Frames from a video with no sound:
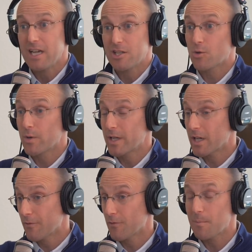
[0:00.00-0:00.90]
it's going to
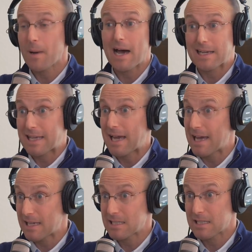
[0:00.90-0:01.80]
come from
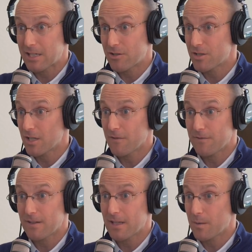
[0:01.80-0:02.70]
podcasts like
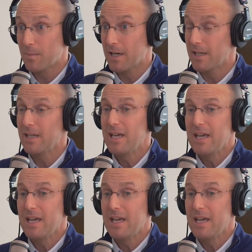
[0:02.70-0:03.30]
yourself and like mine